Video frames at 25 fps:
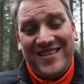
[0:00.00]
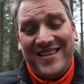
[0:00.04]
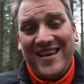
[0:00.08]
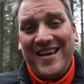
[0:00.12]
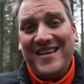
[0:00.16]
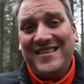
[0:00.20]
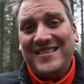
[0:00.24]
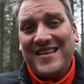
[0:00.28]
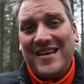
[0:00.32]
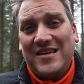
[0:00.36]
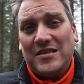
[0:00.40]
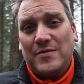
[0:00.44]

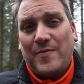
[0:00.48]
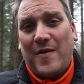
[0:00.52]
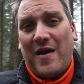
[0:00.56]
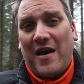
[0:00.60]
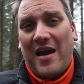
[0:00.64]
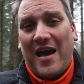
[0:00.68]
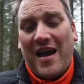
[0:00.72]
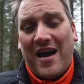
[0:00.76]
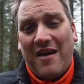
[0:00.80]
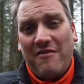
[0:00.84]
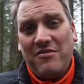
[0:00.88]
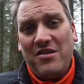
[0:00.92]
details
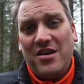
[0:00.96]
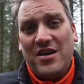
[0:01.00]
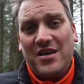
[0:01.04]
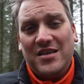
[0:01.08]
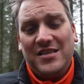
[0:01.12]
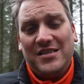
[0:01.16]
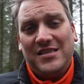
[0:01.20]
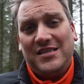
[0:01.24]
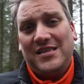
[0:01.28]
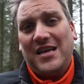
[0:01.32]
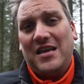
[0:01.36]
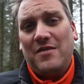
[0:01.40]
about how you
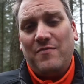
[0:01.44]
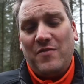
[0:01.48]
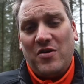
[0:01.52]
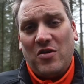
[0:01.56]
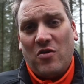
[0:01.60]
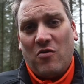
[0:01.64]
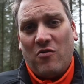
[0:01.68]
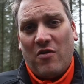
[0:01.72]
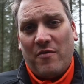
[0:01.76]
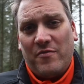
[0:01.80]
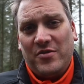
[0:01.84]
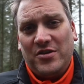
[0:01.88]
can send
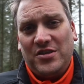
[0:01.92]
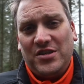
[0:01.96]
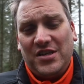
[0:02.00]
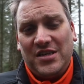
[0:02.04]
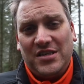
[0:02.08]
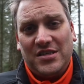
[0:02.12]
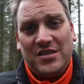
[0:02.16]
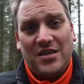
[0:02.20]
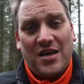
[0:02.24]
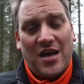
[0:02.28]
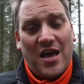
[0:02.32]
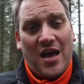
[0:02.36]
me your
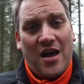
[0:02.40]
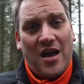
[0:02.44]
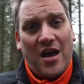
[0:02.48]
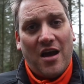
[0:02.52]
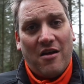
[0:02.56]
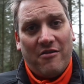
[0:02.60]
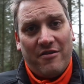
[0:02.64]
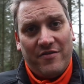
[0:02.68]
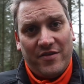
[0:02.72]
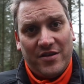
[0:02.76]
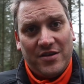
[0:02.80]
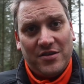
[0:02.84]
images
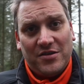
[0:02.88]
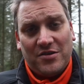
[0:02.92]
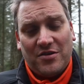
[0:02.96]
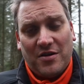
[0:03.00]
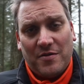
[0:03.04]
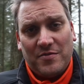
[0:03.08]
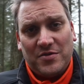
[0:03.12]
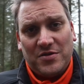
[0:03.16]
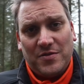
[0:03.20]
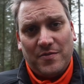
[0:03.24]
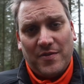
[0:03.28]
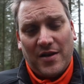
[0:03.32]
are in the
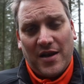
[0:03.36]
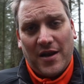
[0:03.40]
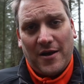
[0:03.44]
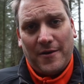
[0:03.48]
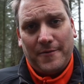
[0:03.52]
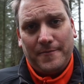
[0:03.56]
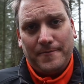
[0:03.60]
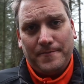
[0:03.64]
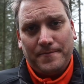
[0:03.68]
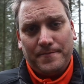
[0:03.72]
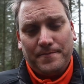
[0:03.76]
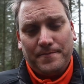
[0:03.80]
description below.